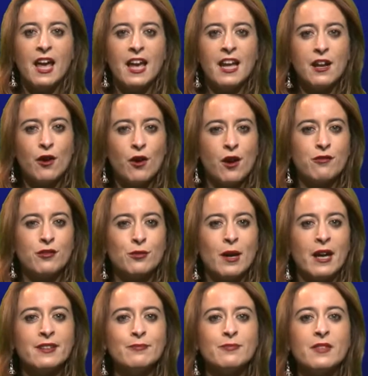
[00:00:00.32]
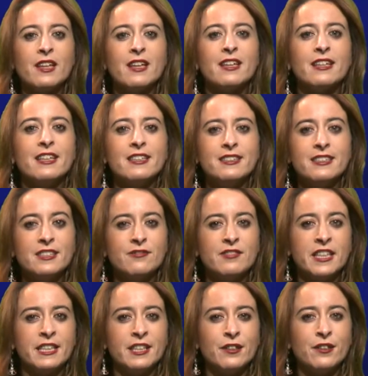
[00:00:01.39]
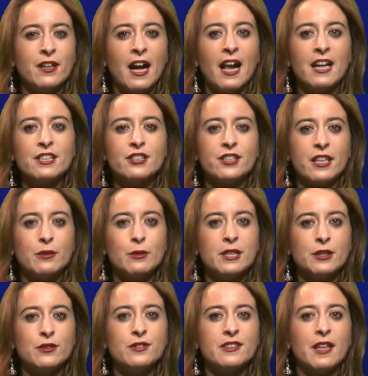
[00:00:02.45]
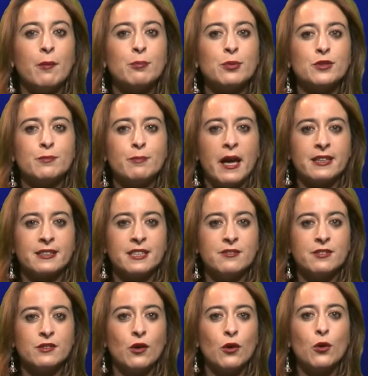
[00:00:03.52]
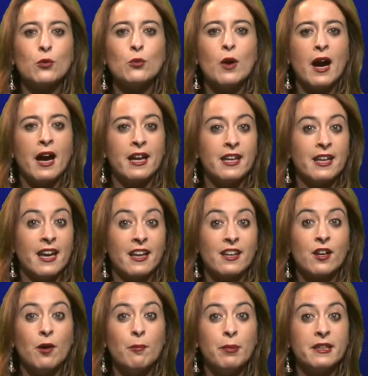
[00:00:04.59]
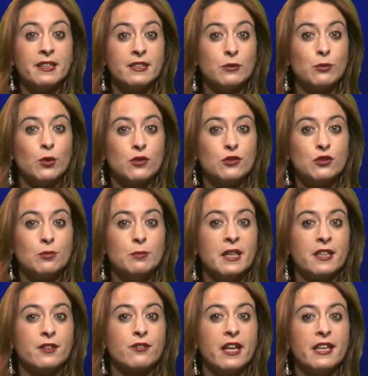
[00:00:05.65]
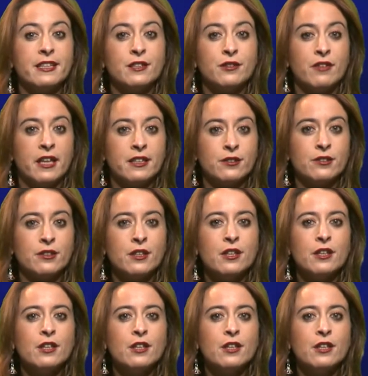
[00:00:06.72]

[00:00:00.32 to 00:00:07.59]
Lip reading: Hello everyone. In this video, I'll share with you some perspectives on why a company that wants to be a great innovator